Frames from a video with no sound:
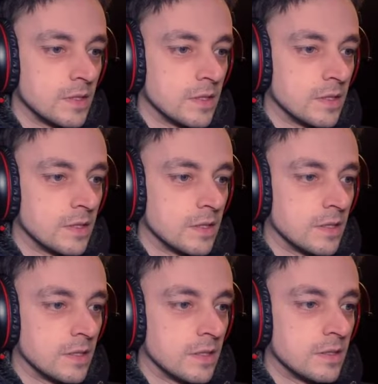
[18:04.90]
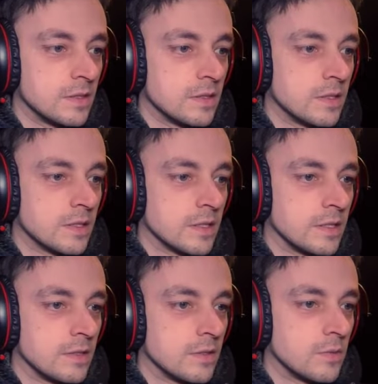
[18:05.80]
Uh,
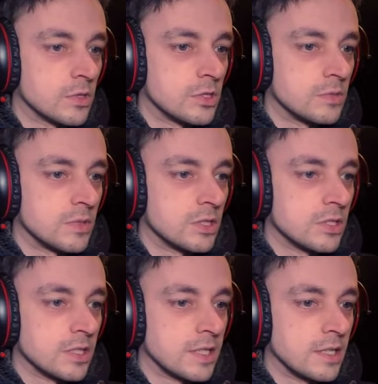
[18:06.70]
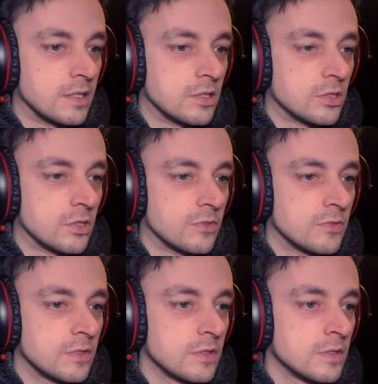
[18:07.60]
okay, wash as much as I can in a trough.
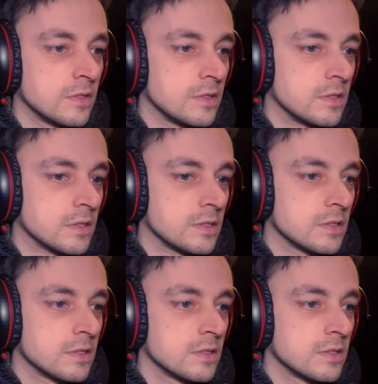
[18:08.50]
Yes.